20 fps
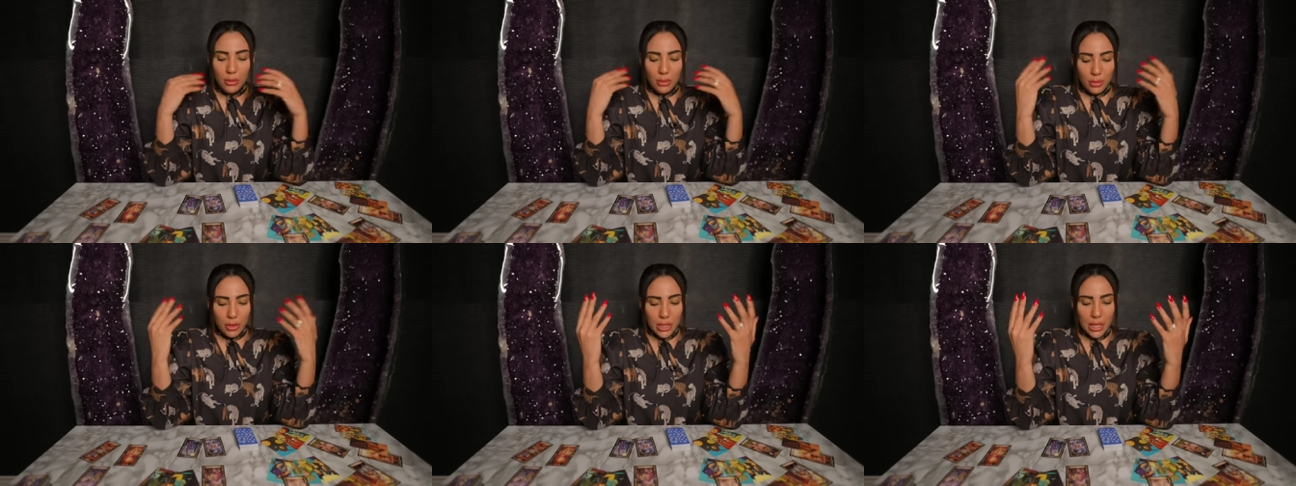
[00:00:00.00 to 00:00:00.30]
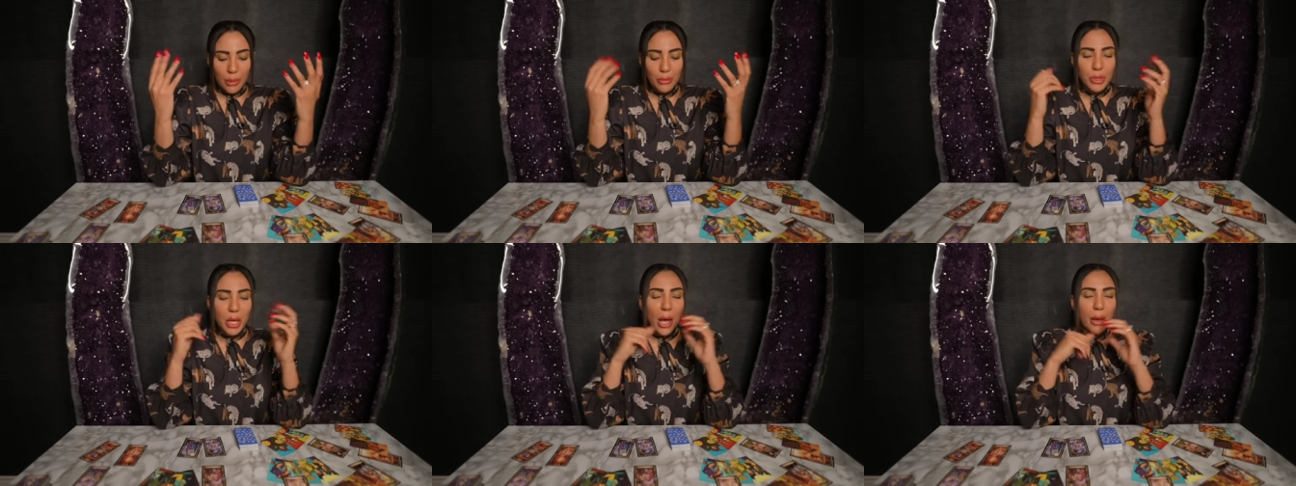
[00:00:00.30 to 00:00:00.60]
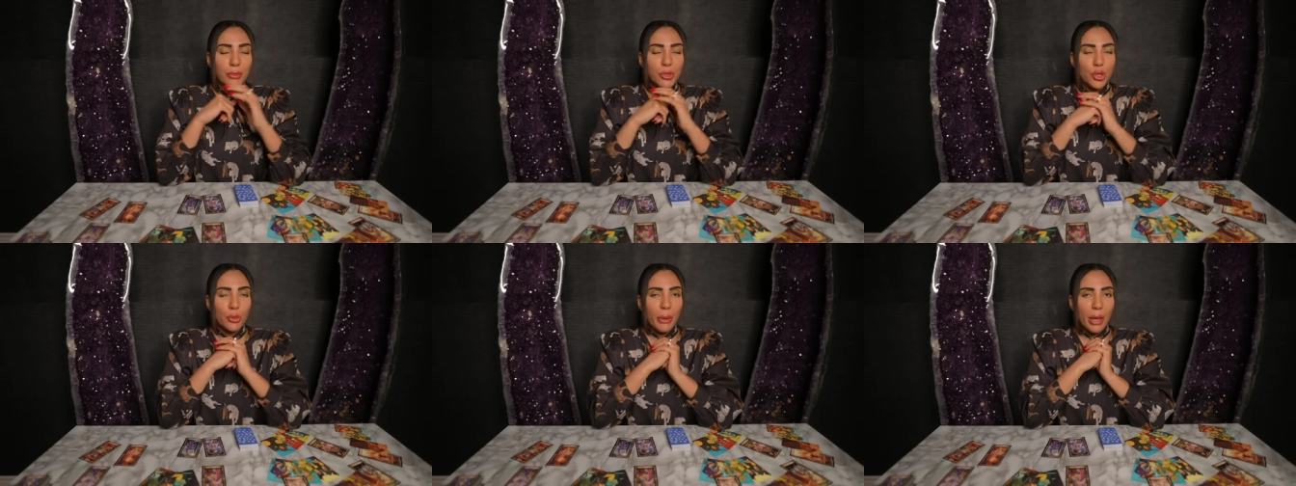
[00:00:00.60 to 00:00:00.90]

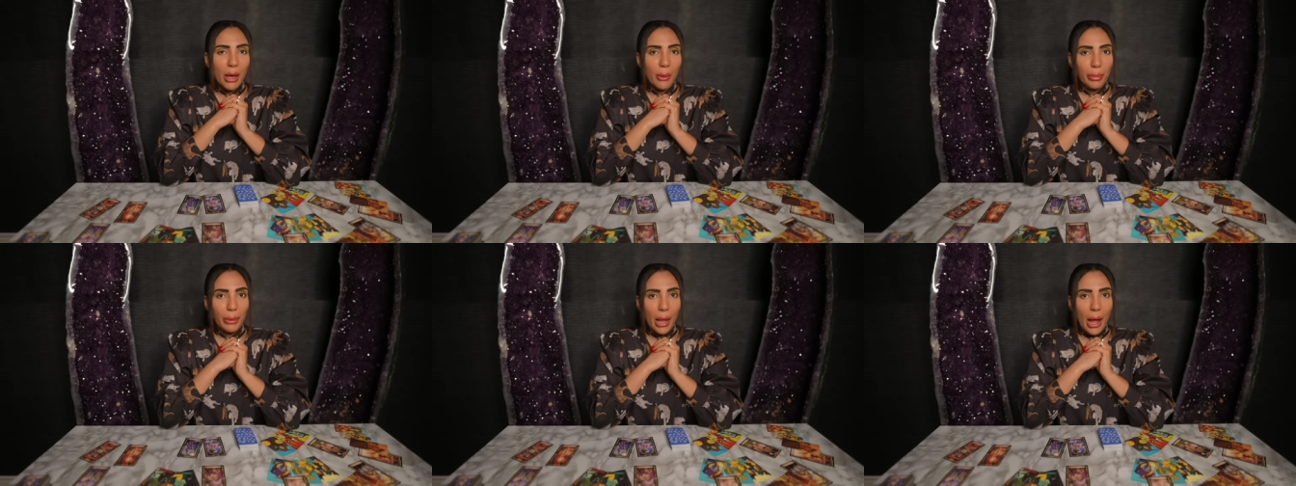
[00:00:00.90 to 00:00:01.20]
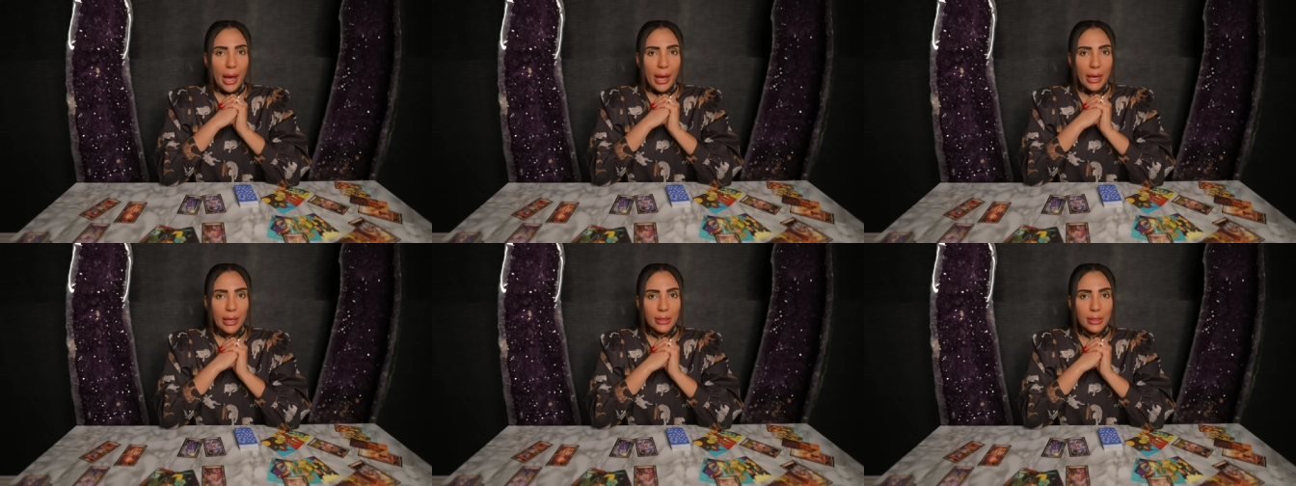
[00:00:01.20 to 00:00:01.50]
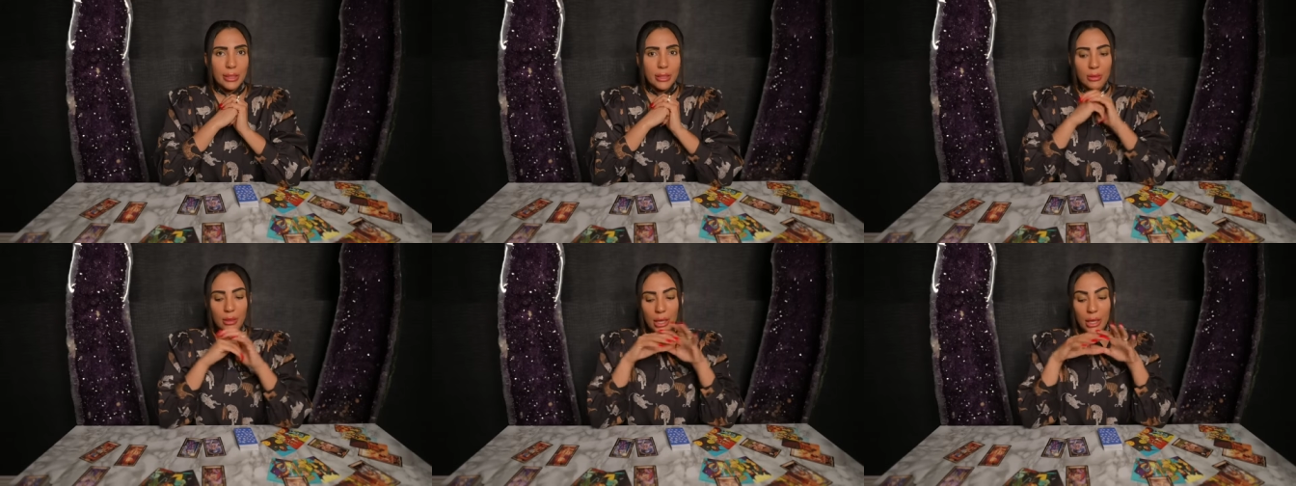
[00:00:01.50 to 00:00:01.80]
sometimes you may apply
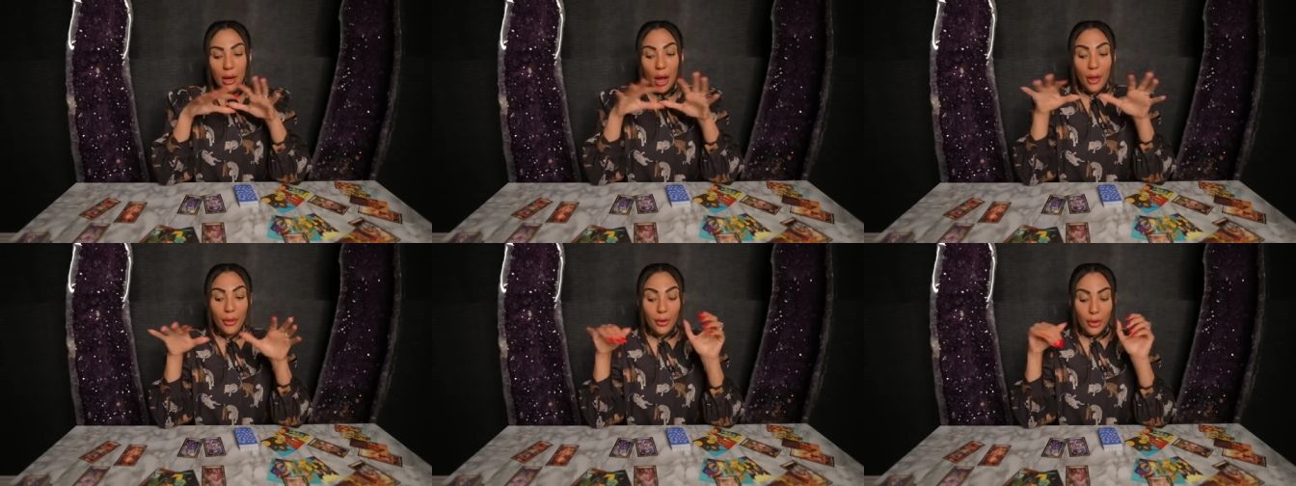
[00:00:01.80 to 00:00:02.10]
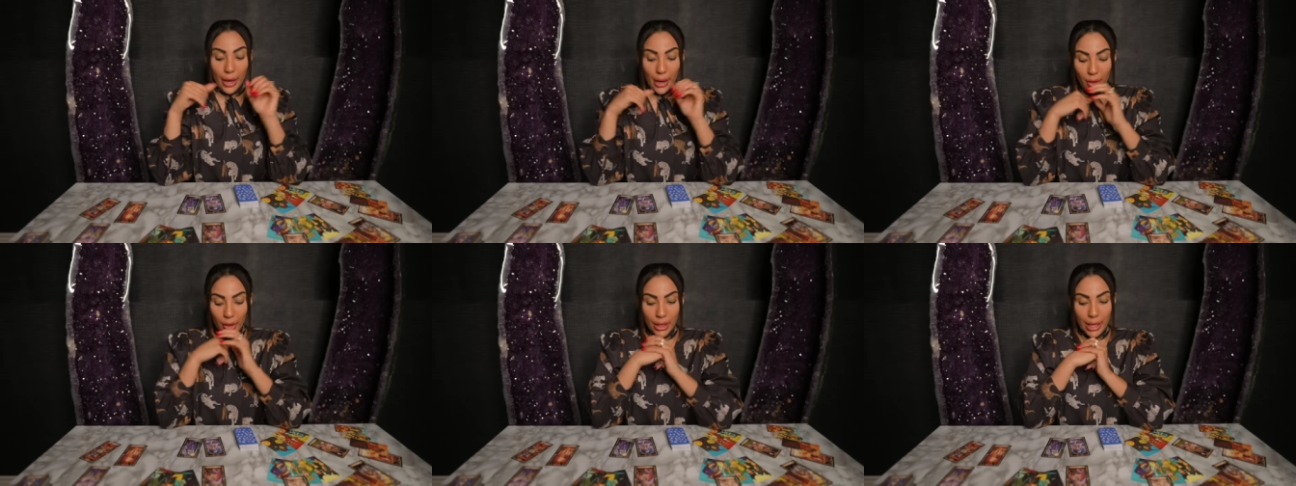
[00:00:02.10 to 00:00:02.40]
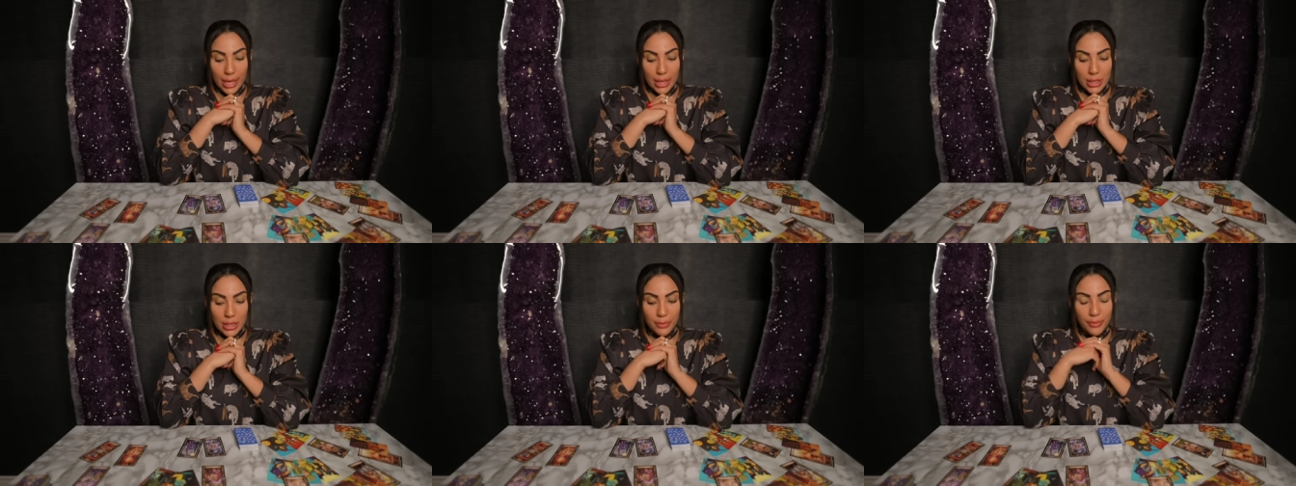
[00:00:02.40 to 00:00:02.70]
it in other
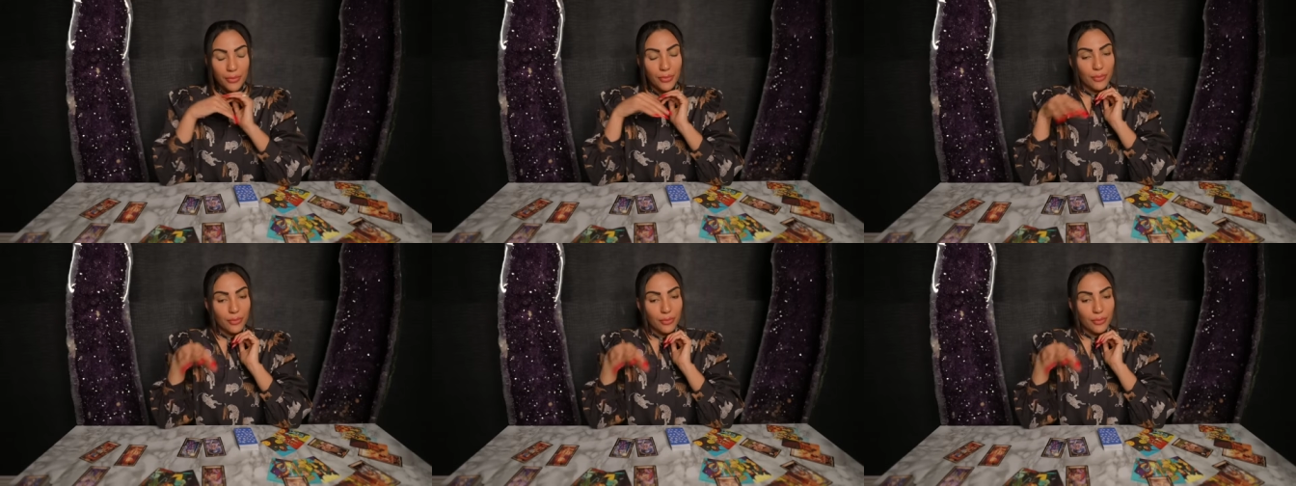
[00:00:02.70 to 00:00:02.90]
areas.